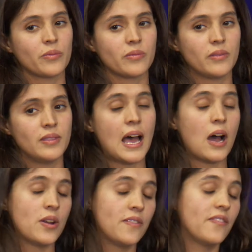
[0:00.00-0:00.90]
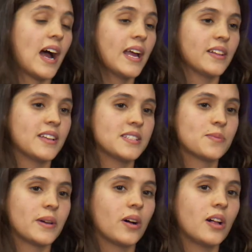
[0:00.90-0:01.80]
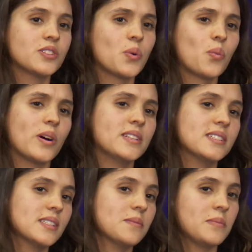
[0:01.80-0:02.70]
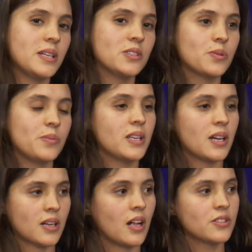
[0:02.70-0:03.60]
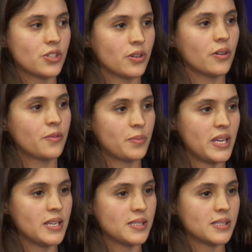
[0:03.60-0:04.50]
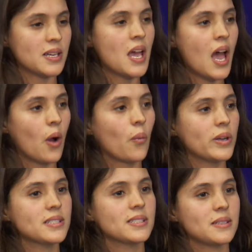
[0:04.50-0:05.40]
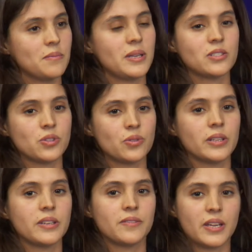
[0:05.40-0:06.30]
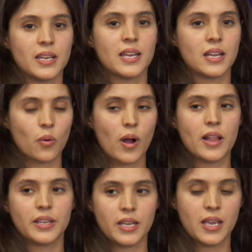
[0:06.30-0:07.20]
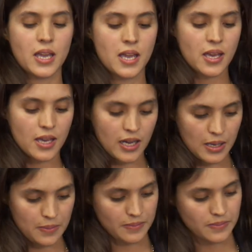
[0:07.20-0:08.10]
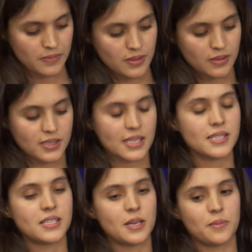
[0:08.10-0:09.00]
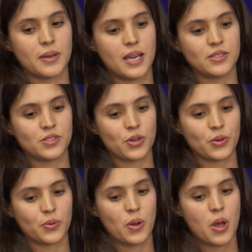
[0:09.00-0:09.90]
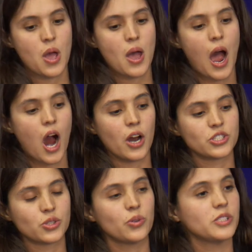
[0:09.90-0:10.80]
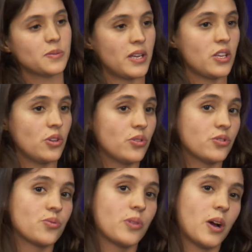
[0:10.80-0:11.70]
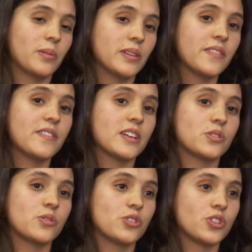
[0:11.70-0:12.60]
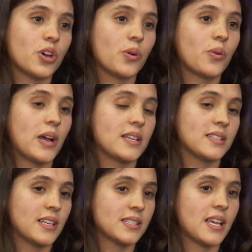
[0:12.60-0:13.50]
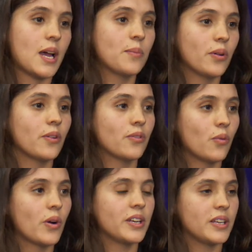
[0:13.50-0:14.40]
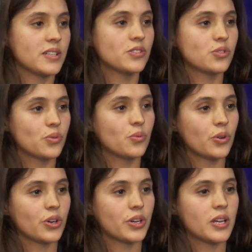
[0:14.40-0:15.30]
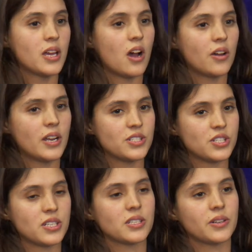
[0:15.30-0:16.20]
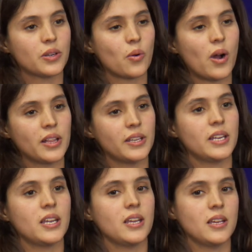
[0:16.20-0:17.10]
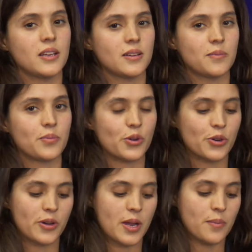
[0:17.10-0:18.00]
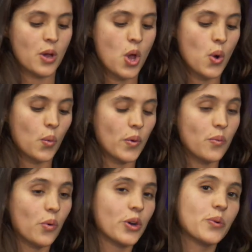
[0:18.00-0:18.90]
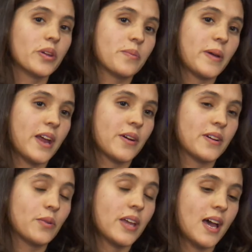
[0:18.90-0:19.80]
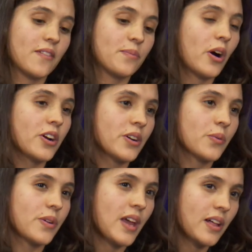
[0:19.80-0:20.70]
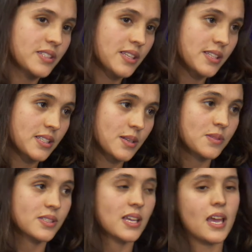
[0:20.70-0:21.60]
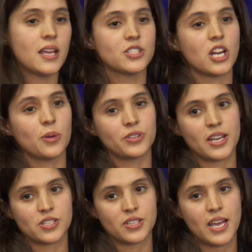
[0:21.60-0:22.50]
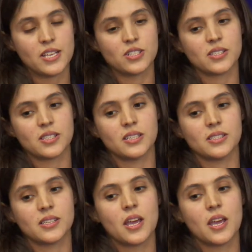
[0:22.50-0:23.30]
nonviolence, but also what does it mean to be in a culture of peace? And what does it mean to live in an equality system? And so our school is being used throughout Bolivia to show as an example of what it is to work on a gender equality program. We work with we have partnered with health systems and child protection agencies